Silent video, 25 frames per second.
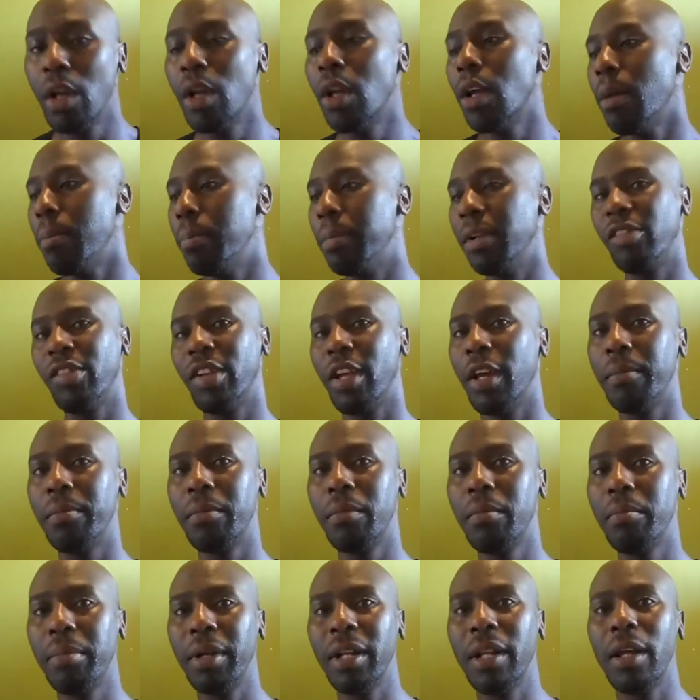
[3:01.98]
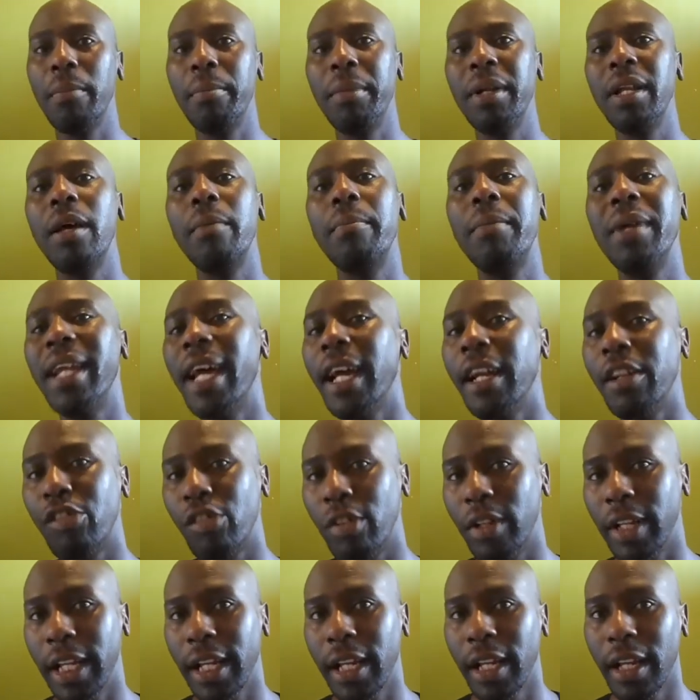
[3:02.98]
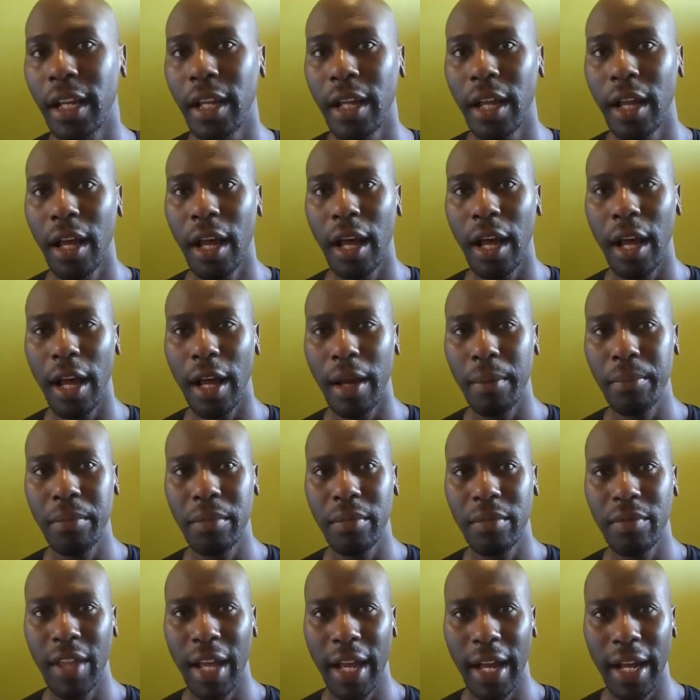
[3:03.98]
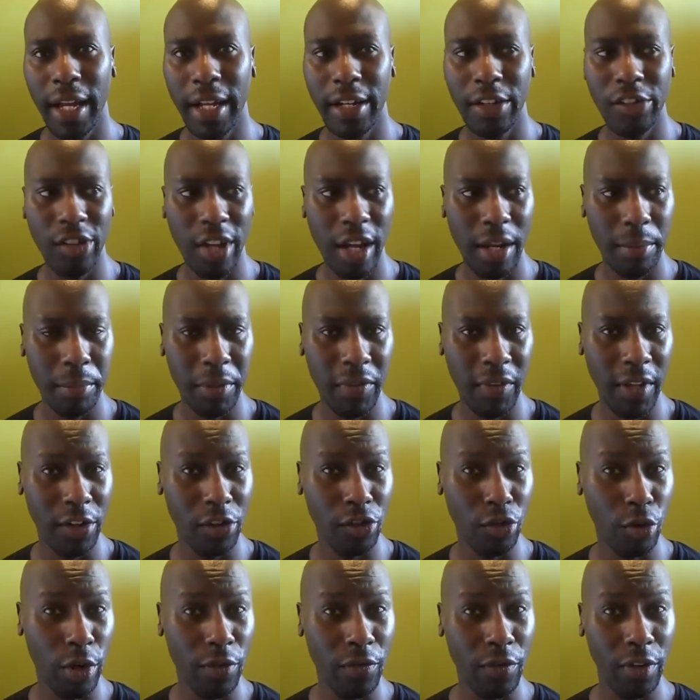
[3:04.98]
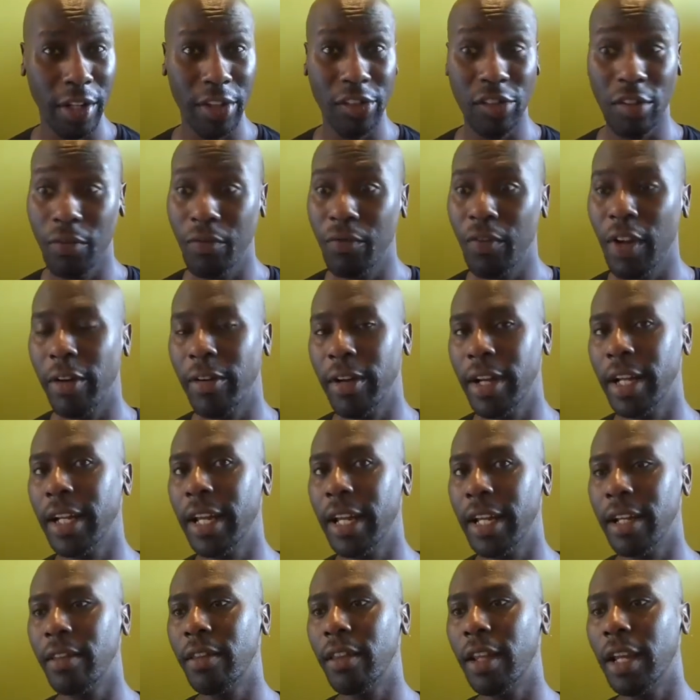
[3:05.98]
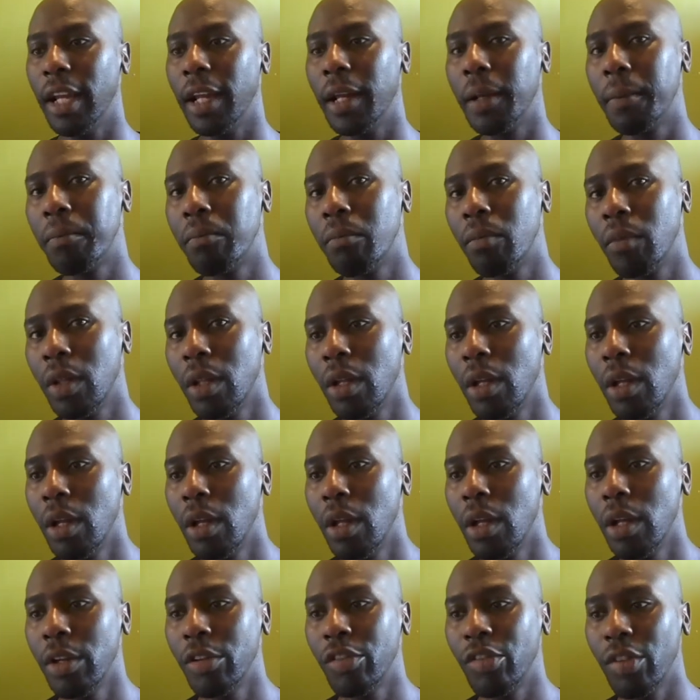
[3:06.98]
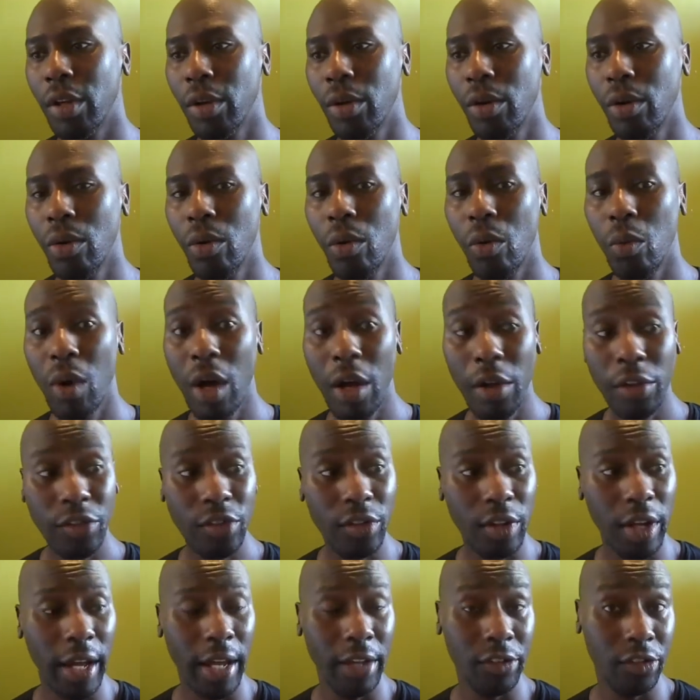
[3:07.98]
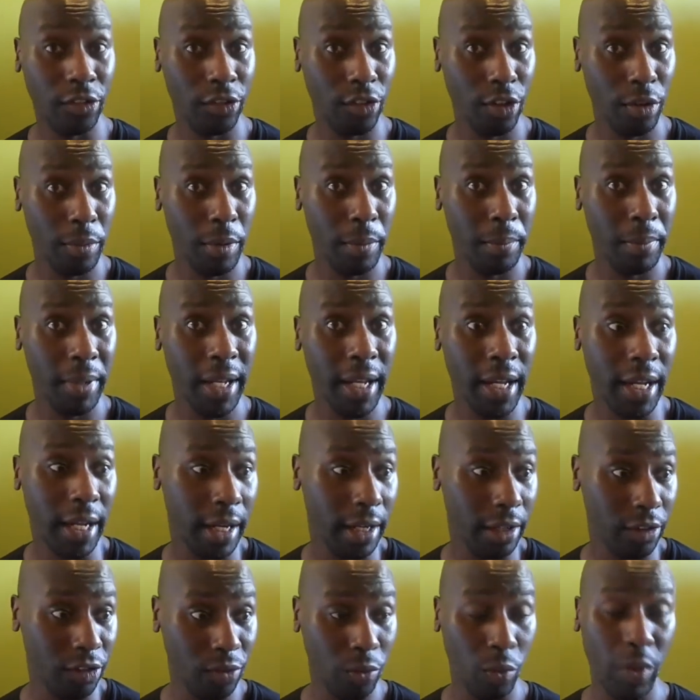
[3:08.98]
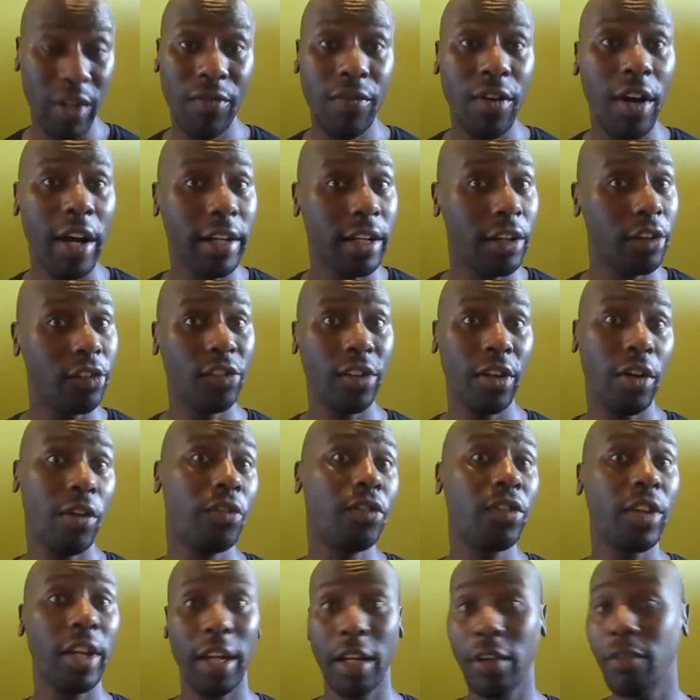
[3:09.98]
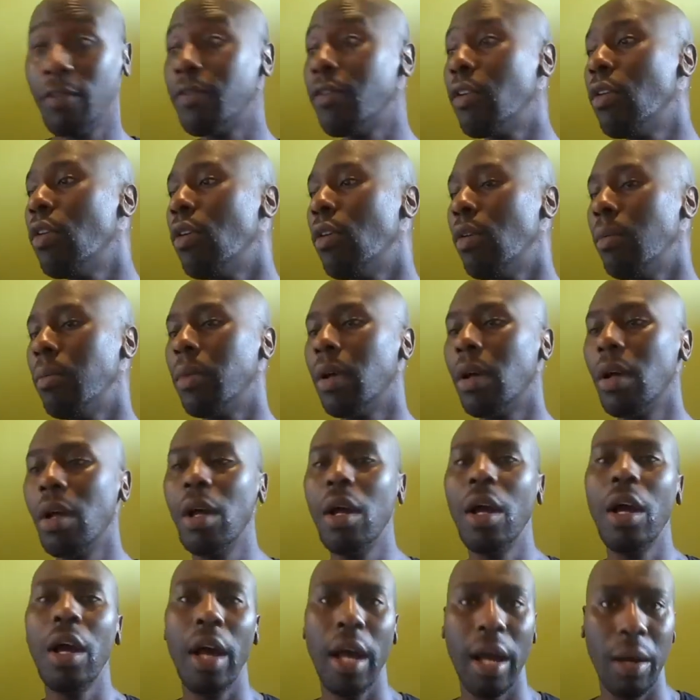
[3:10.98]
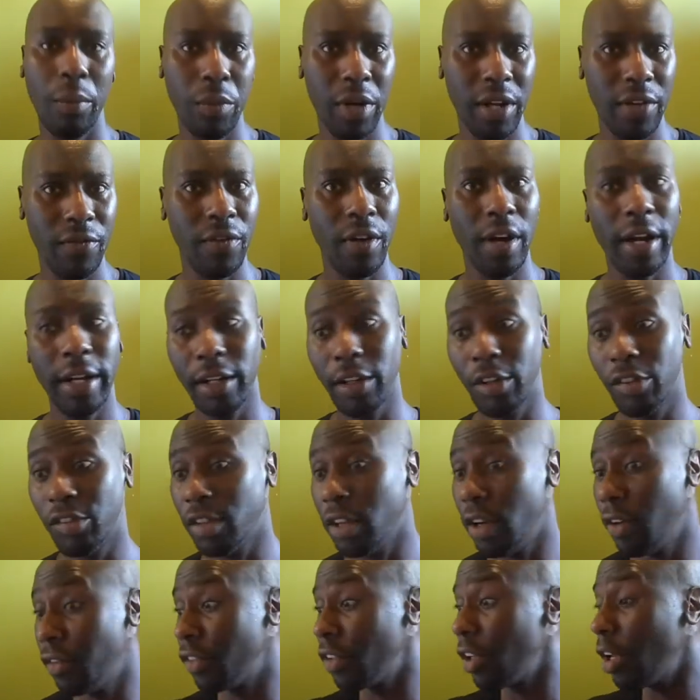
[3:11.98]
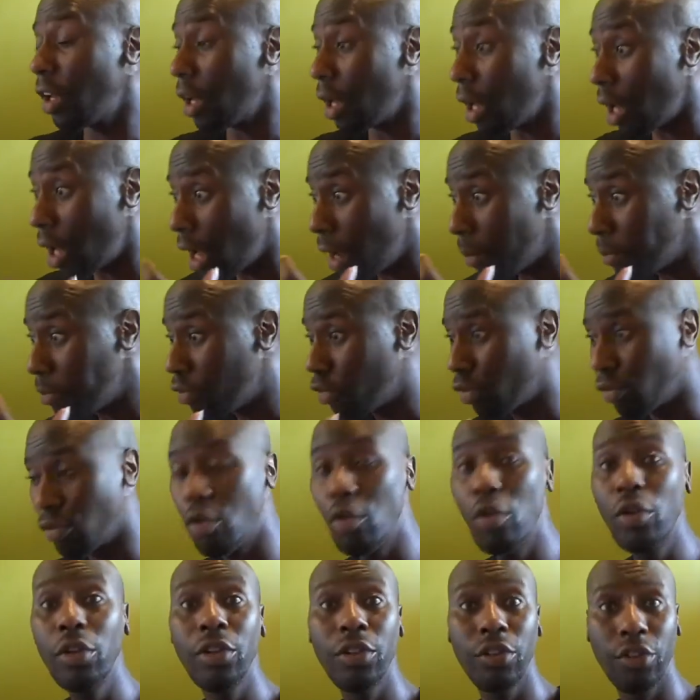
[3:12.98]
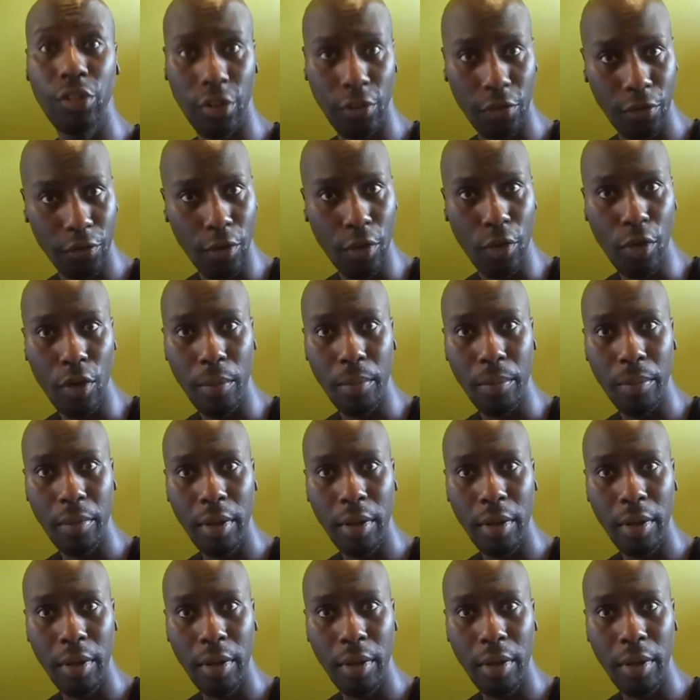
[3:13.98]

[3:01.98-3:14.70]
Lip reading: But actually, that contentment, that joyfulness is a very innate thing. So whilst as human beings we find ourselves in form and we find ourselves drawn to form,